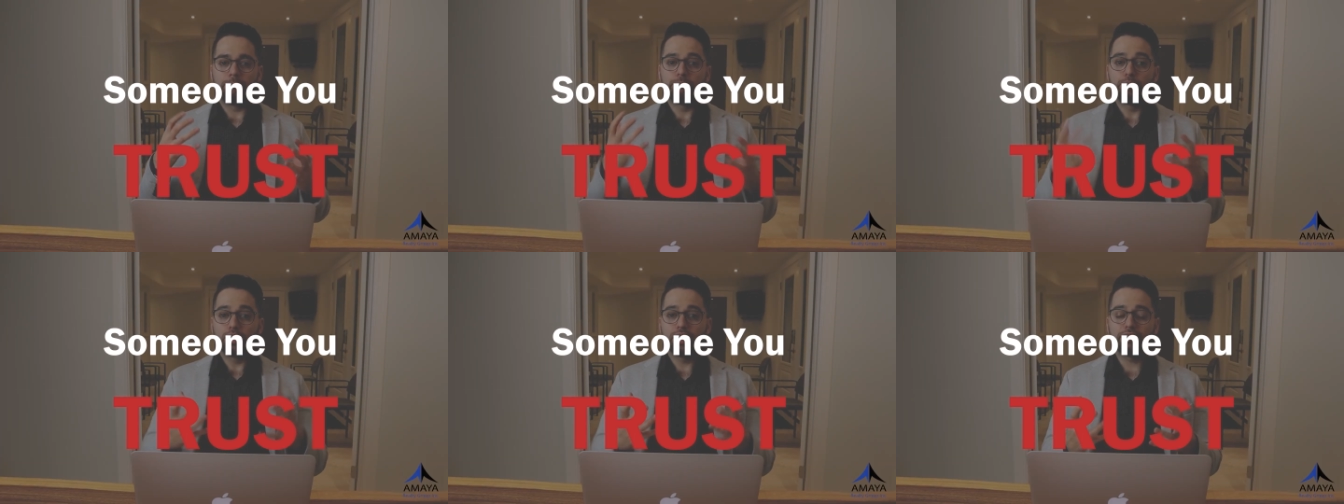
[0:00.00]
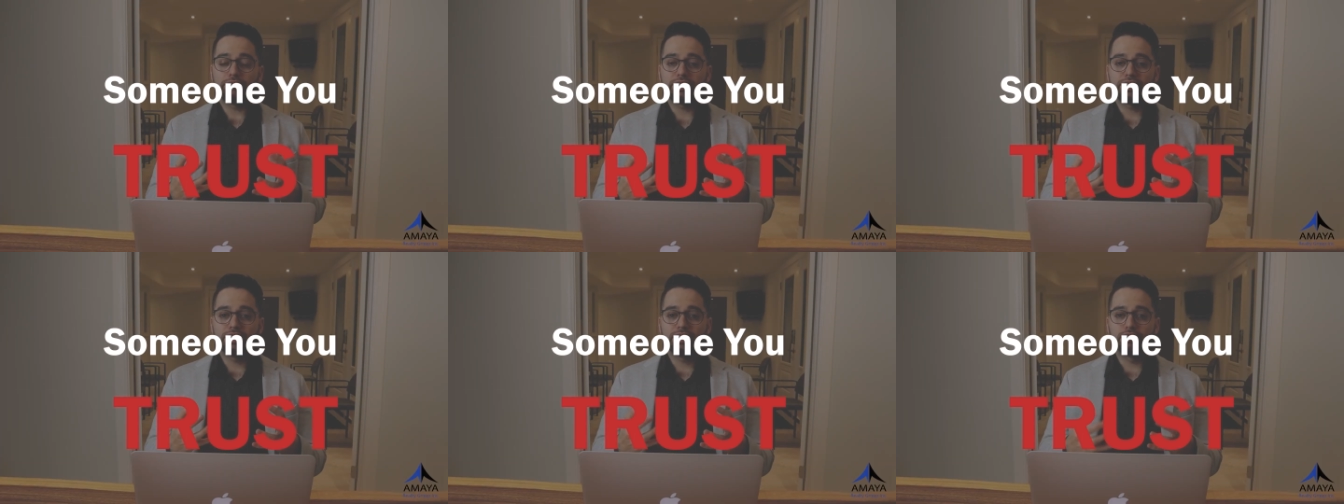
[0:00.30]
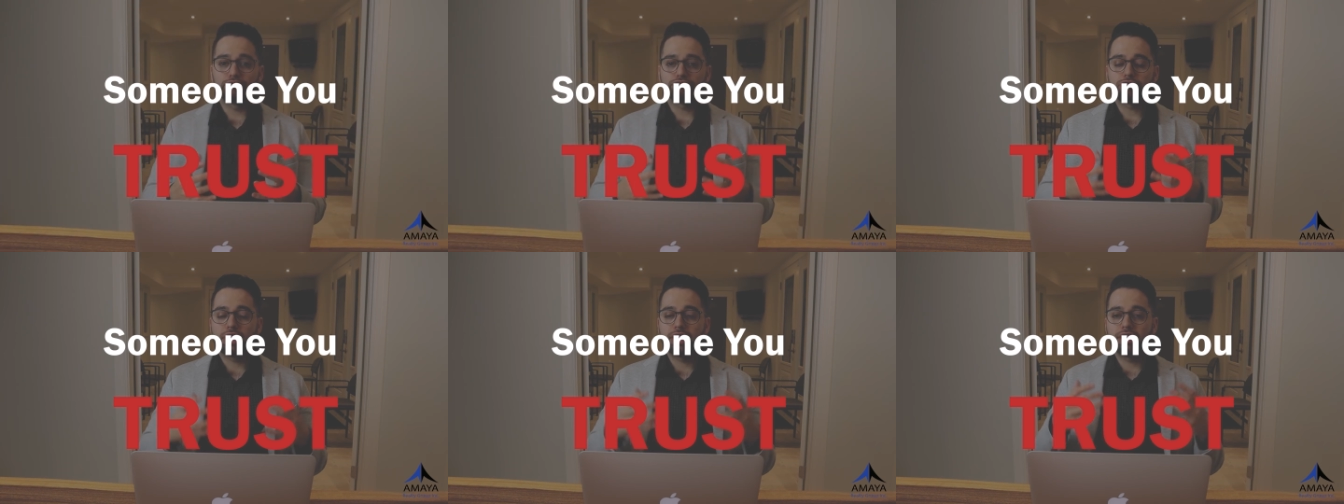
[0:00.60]
put everything
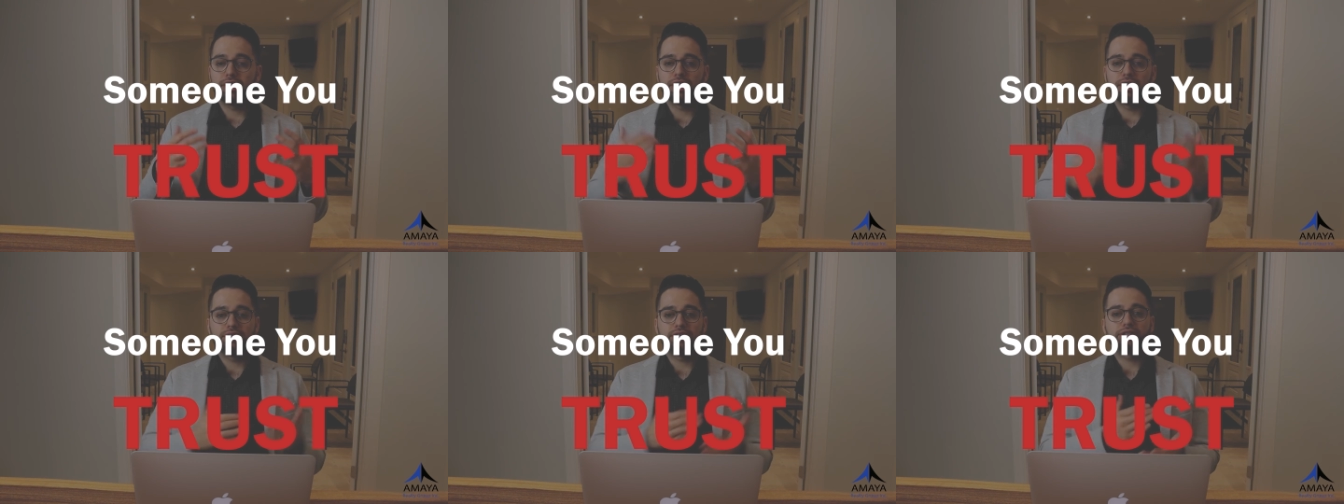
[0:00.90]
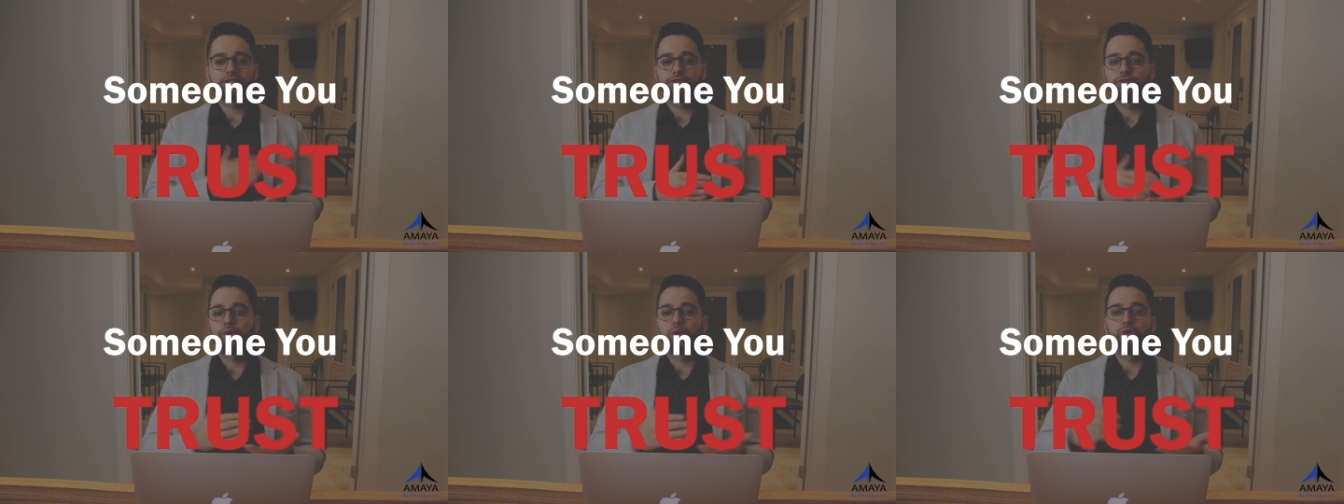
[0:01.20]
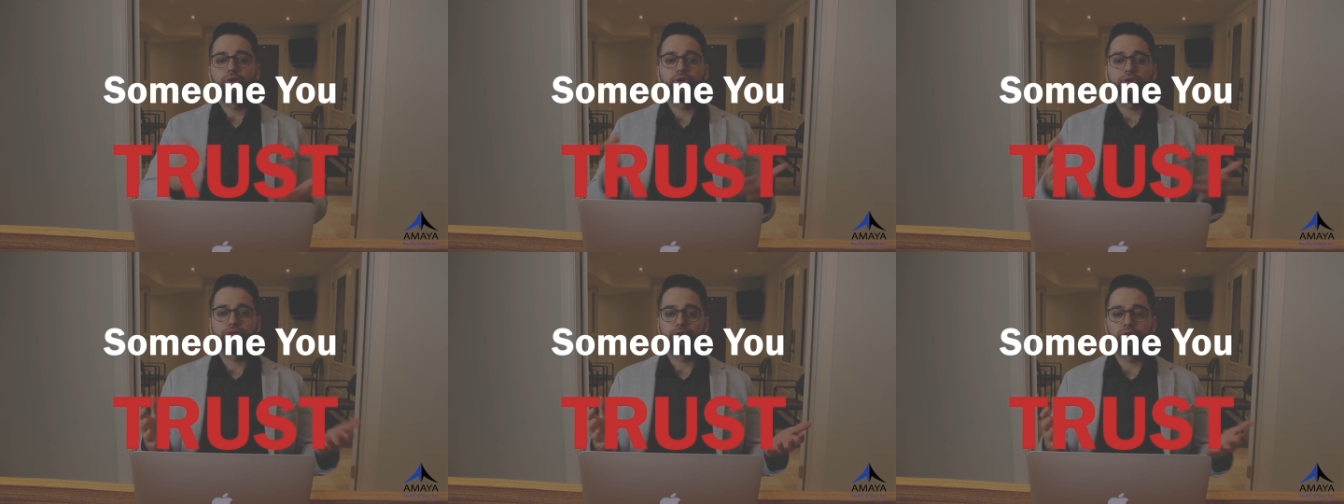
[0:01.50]
in writing and just
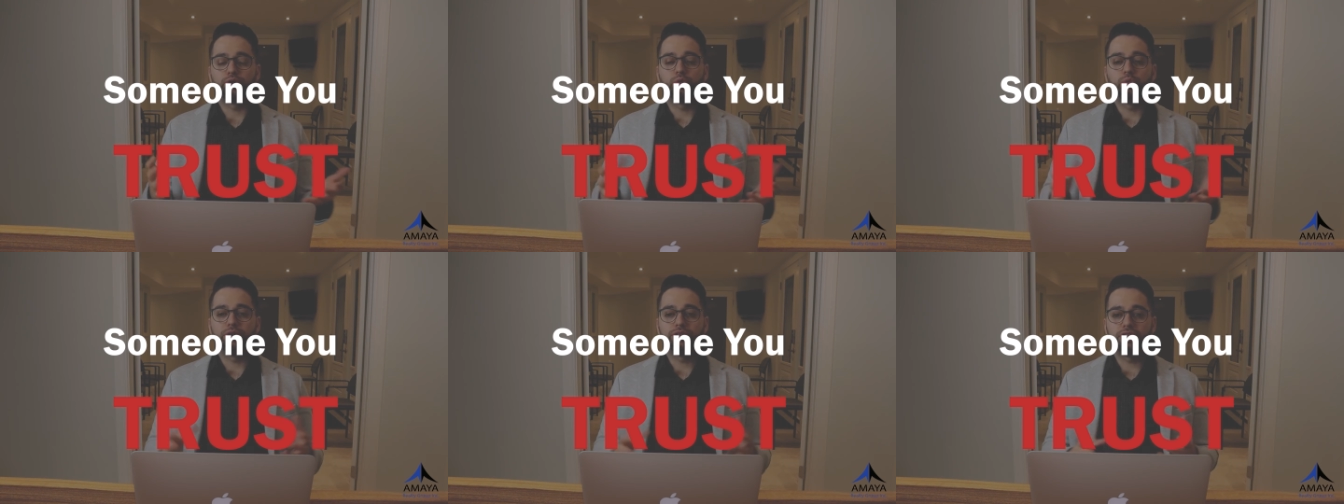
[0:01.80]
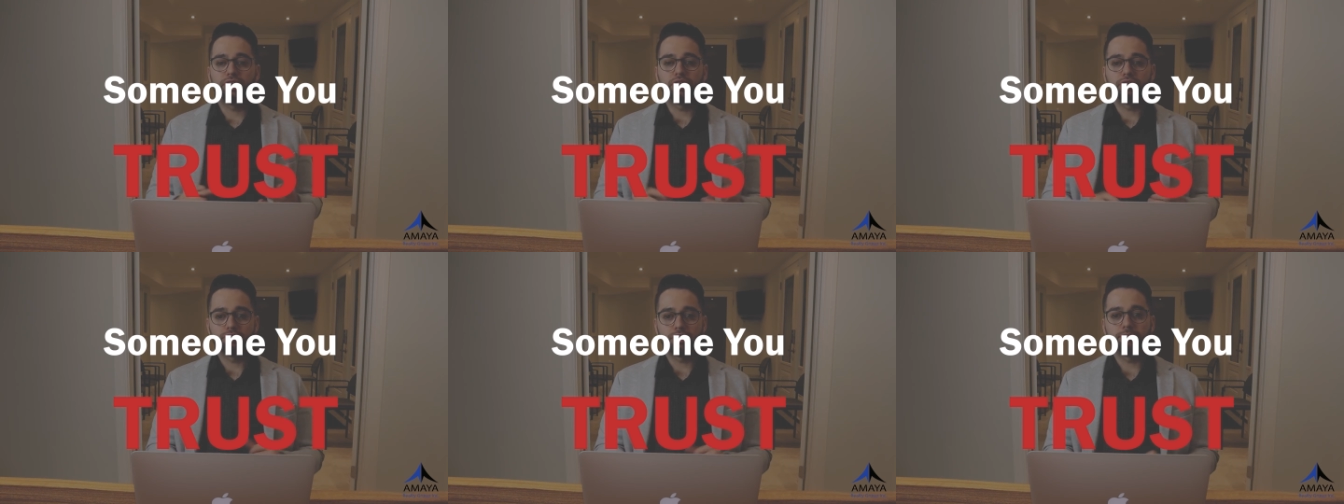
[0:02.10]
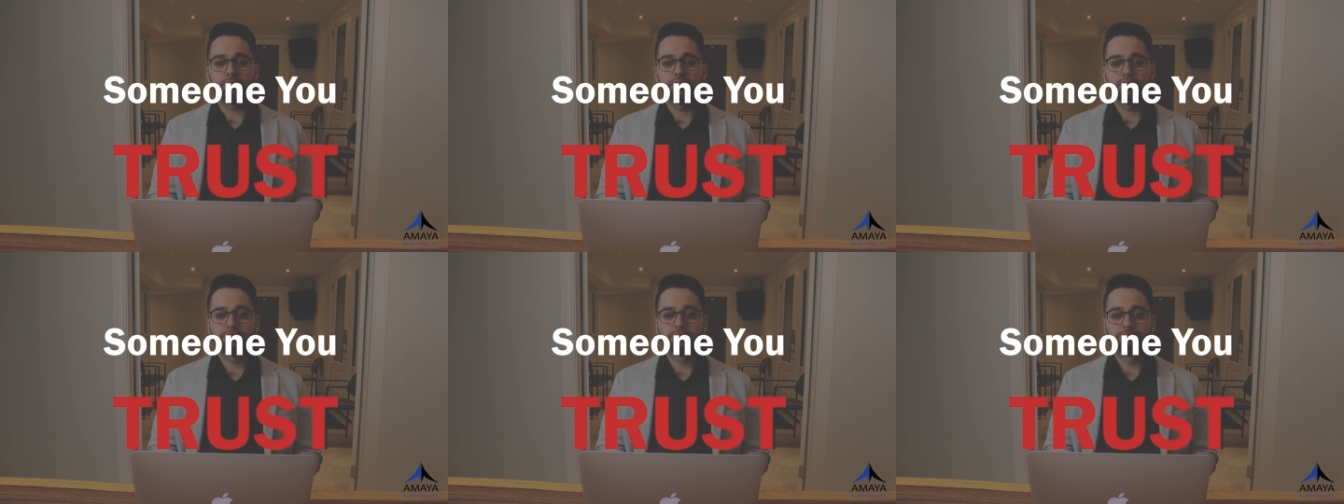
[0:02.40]
follow through with the
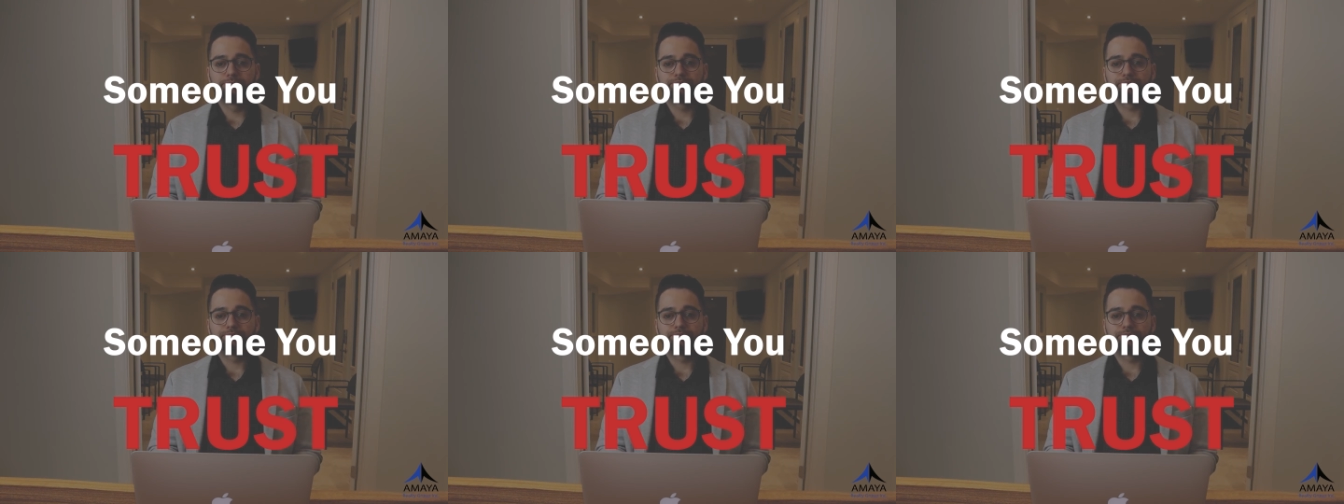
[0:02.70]
agreement.